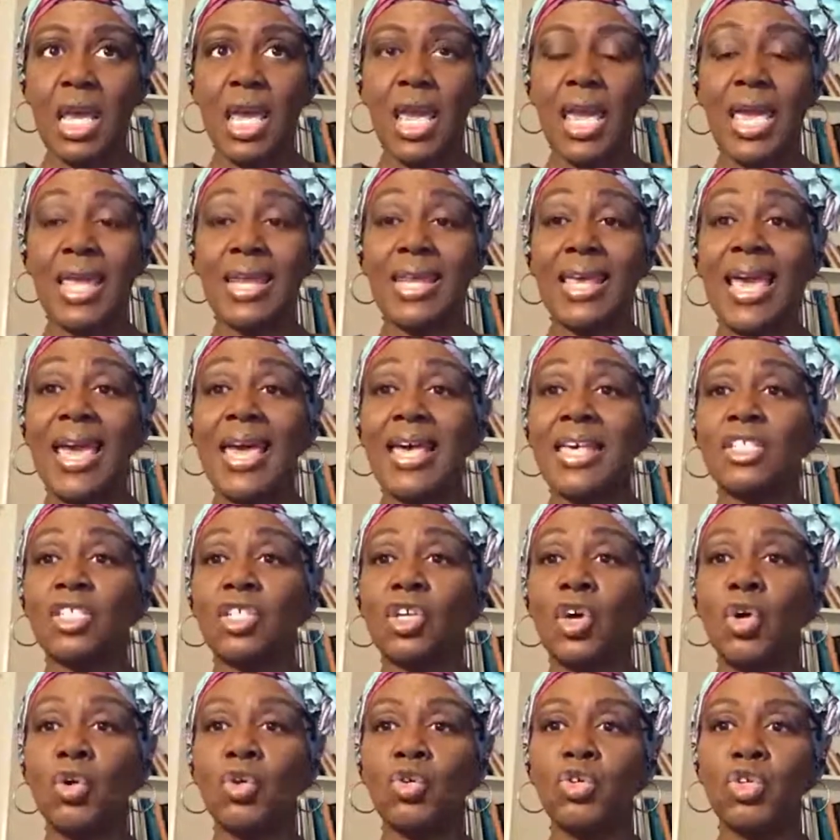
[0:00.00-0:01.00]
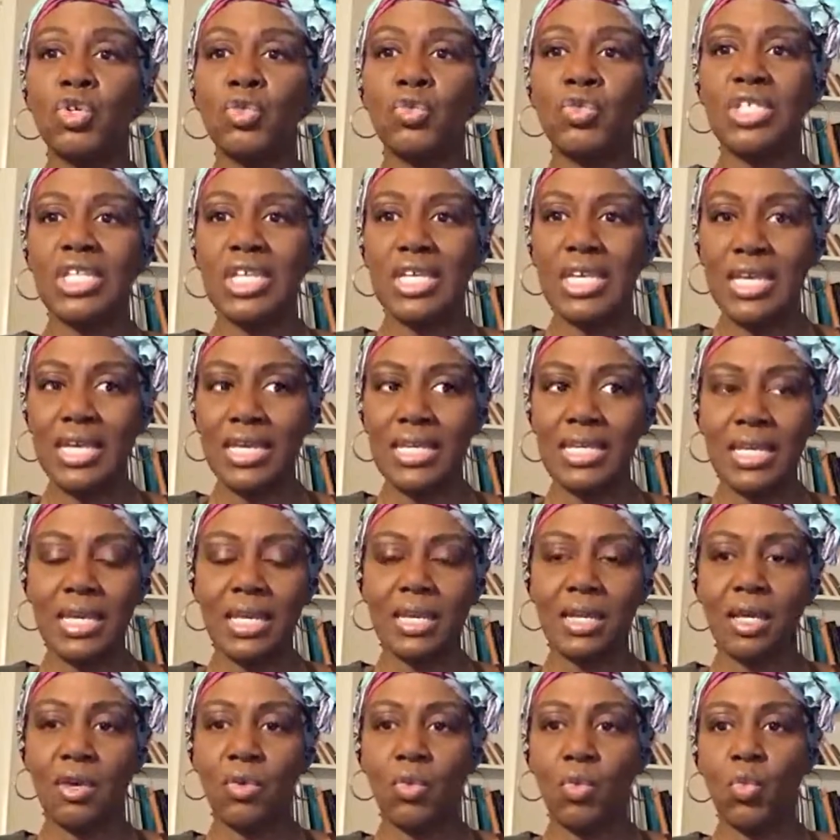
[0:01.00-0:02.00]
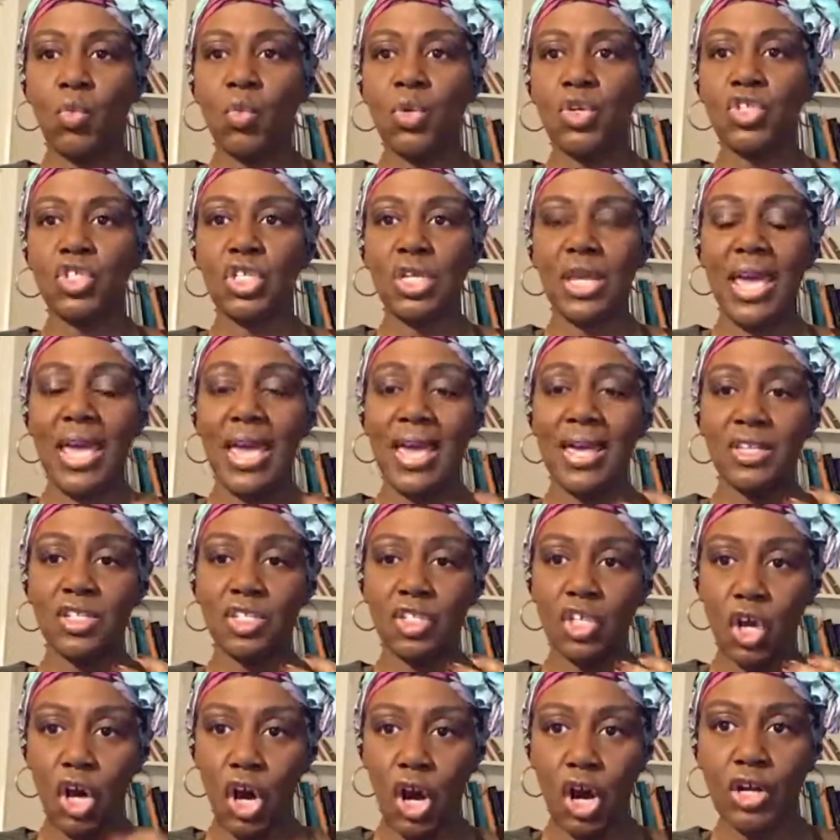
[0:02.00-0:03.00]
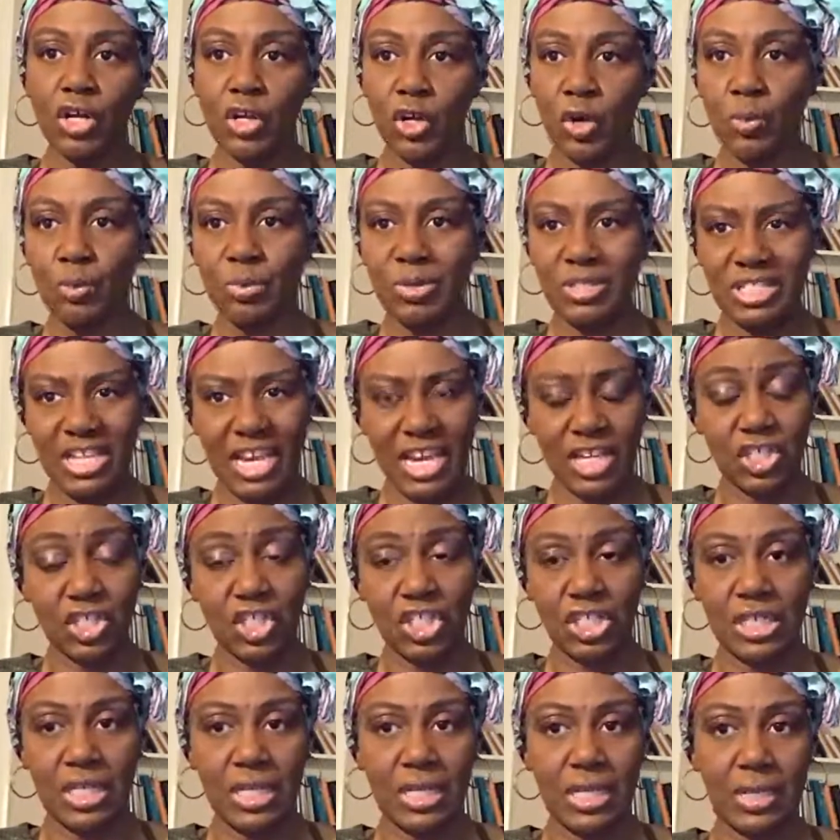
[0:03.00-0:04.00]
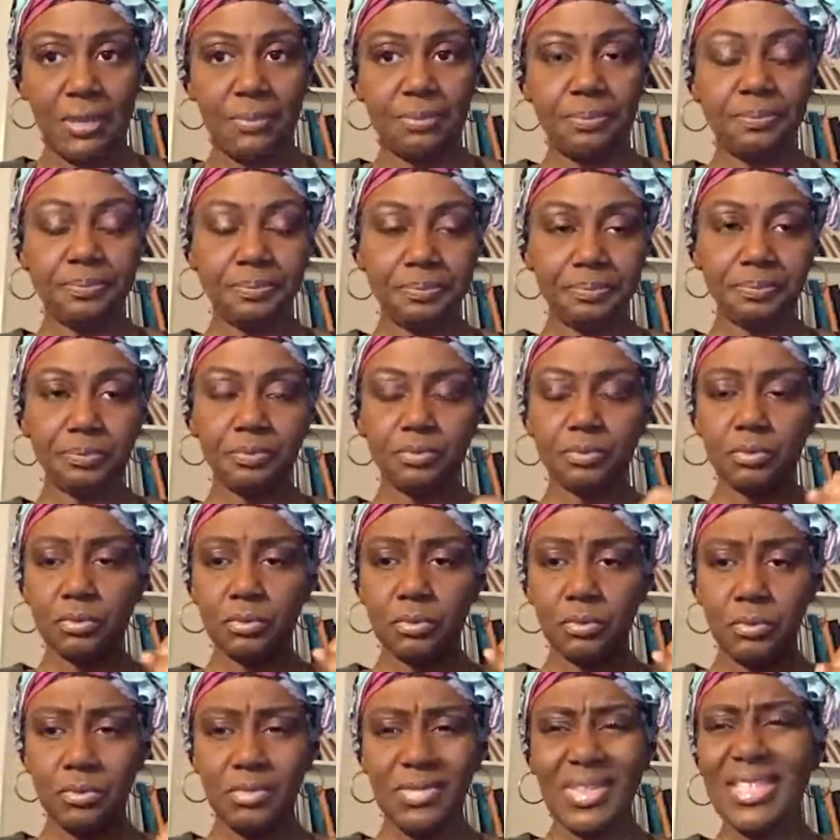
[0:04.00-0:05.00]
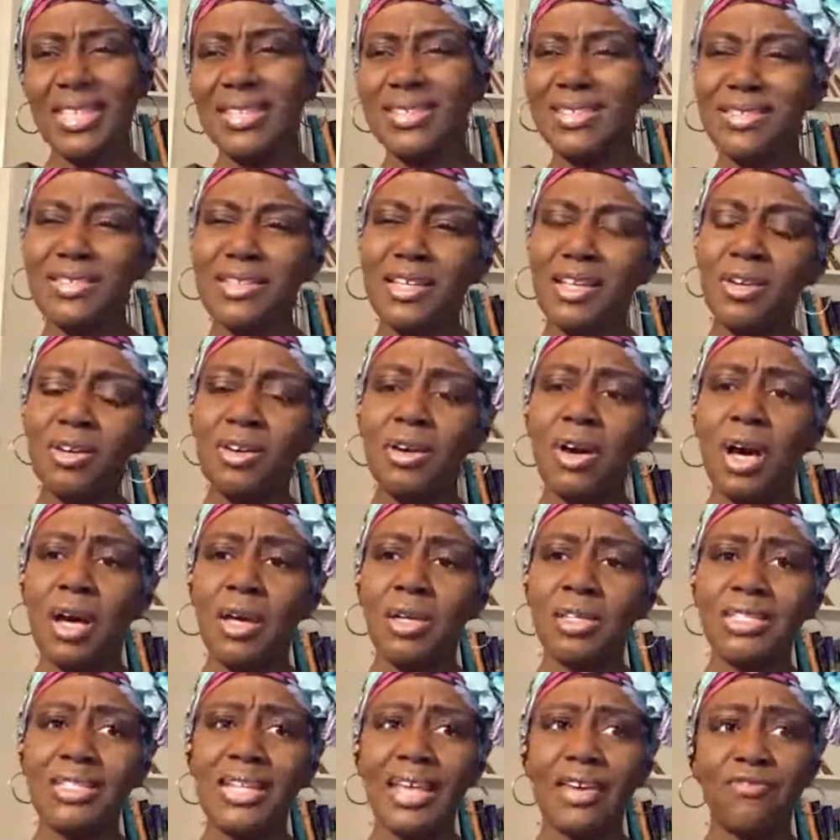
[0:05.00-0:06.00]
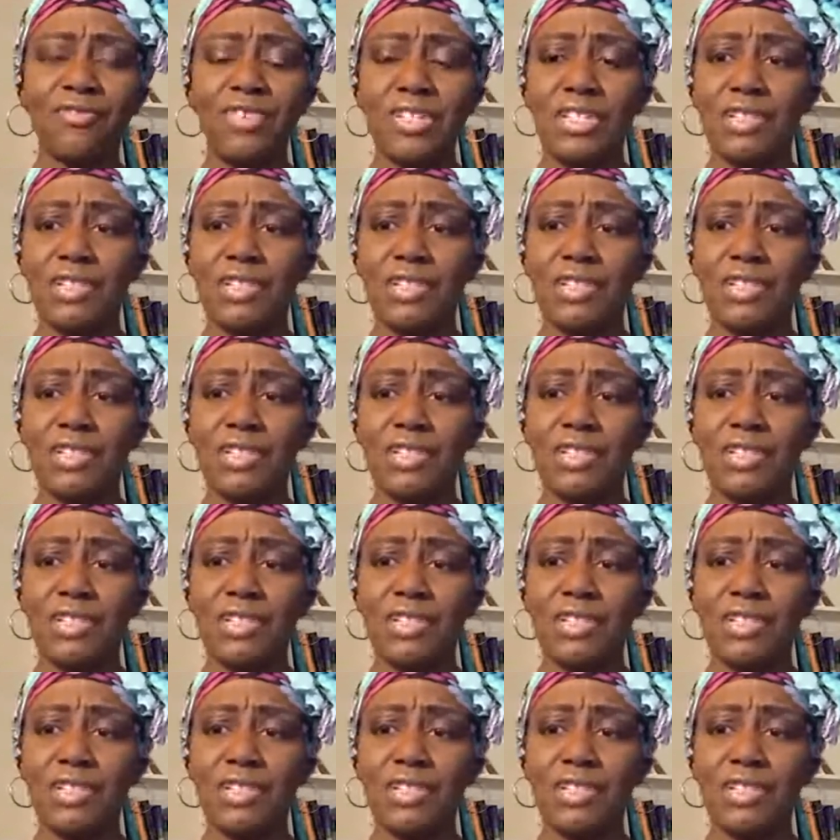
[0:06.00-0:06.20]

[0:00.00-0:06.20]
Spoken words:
and it has CoQ10 in it, which has cardio protection in it. It's a little it's like